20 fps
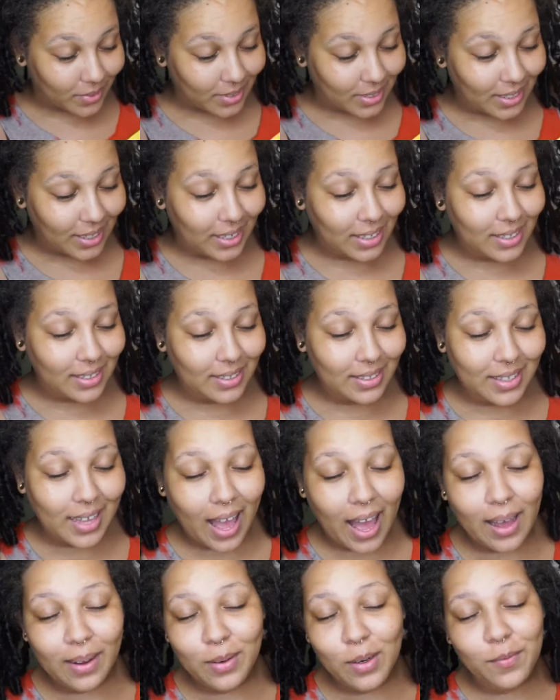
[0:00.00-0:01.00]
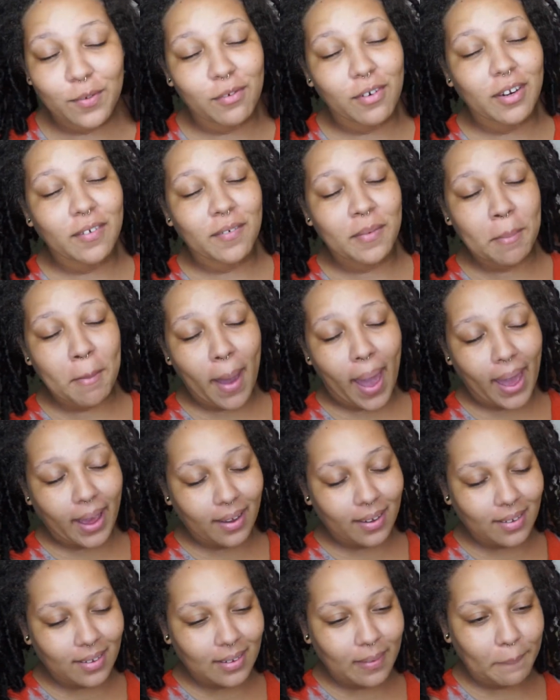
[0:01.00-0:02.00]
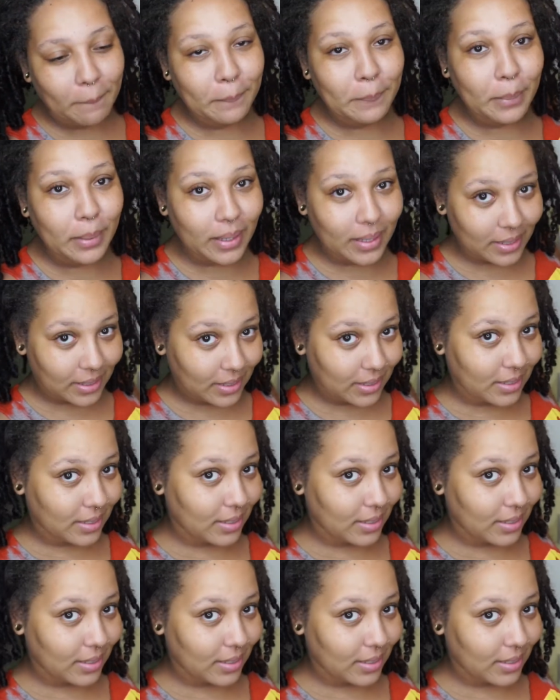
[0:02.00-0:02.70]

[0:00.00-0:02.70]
I don't know if I'm it for the back, but